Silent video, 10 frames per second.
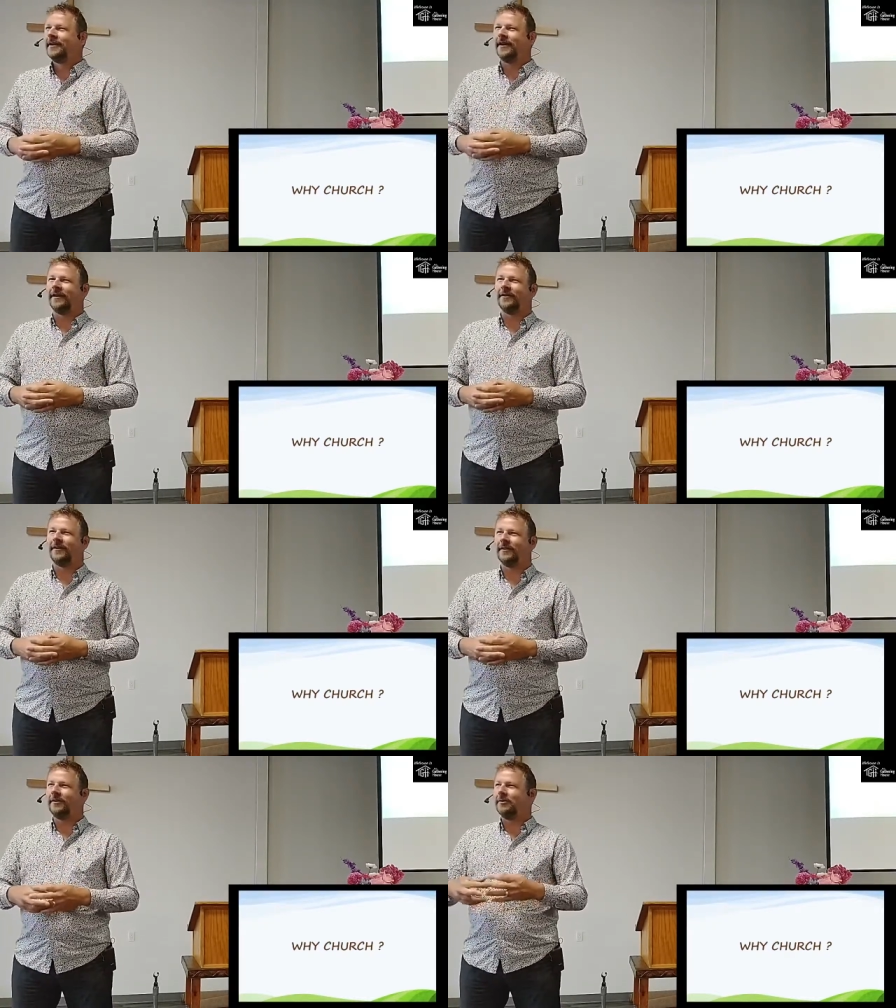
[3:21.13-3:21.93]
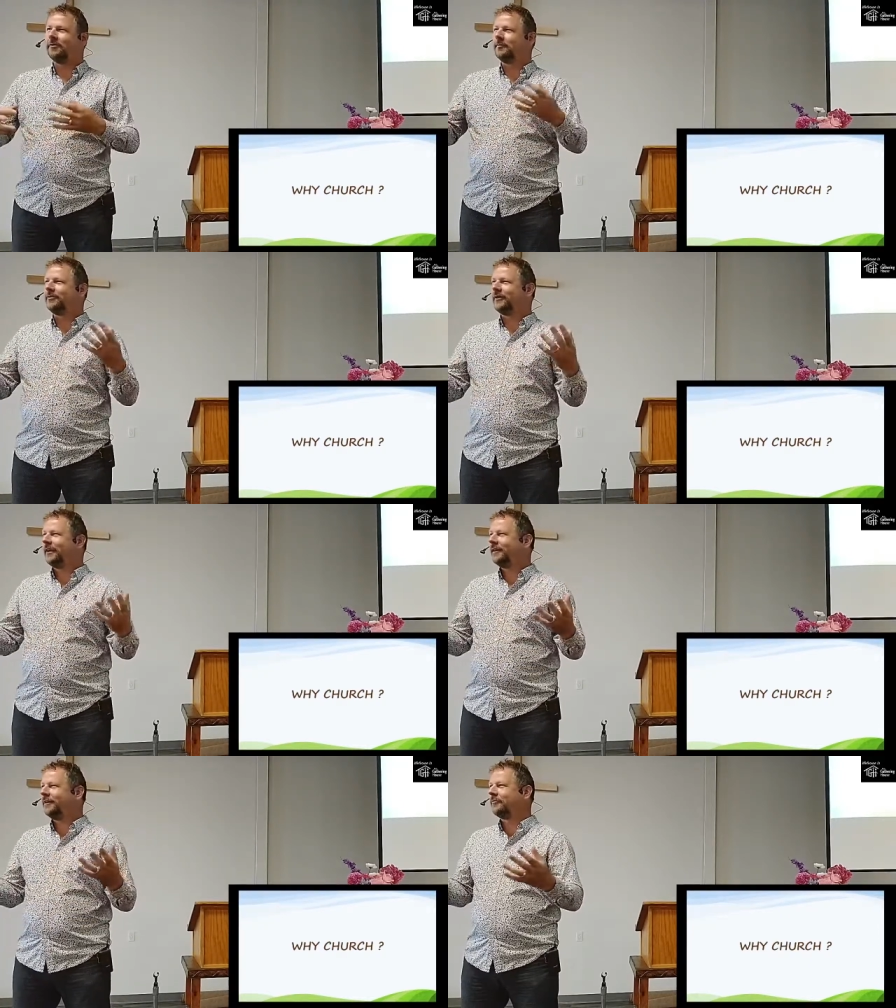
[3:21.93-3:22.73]
And I know I'm
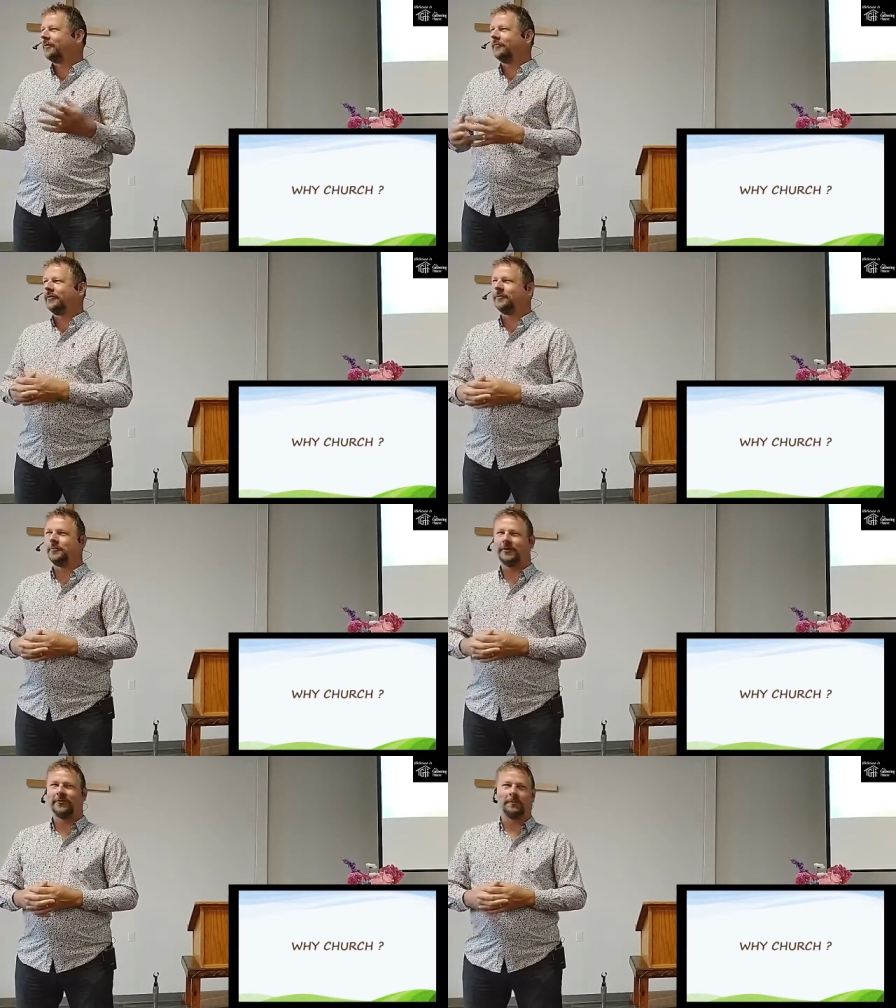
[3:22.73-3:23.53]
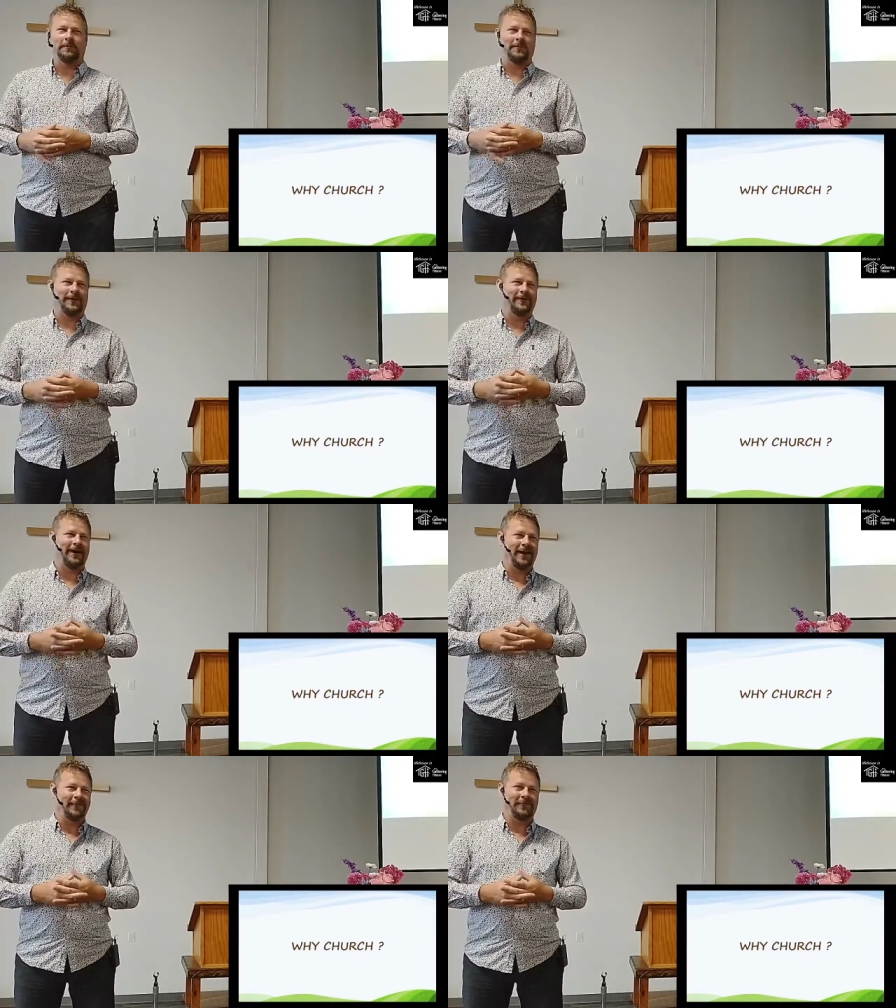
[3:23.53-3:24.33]
standing in front of a whole bunch of people that
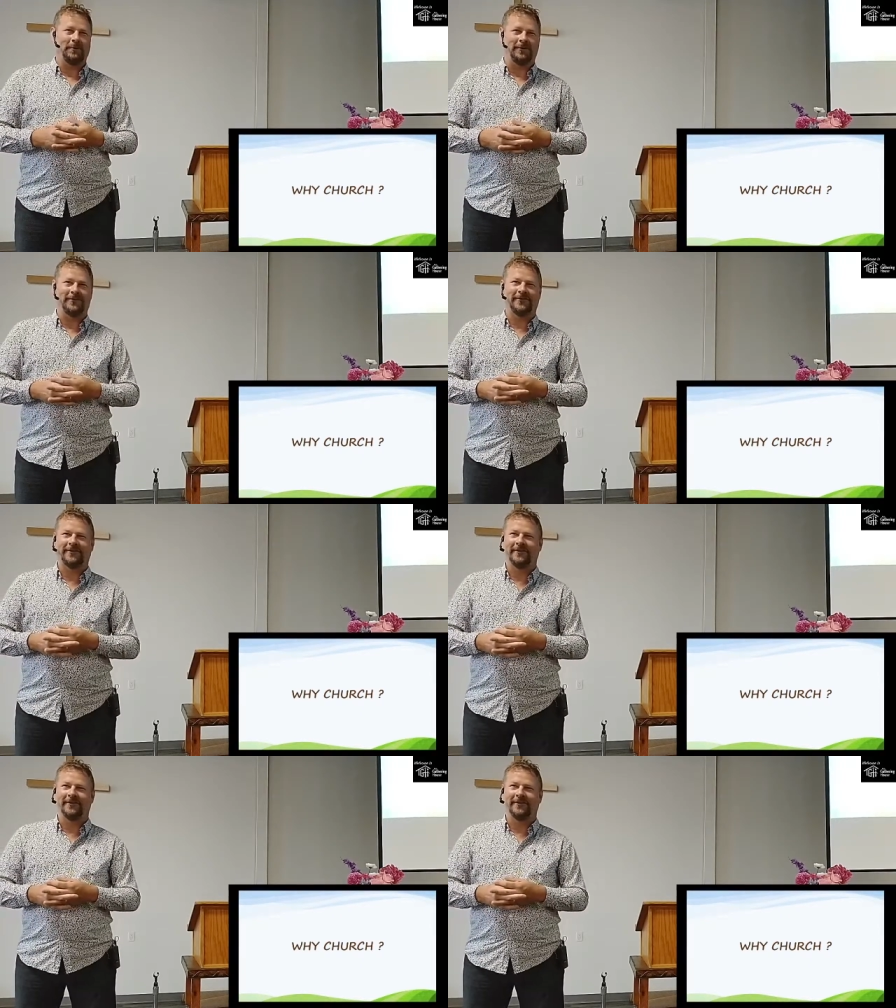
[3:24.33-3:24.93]
are experts.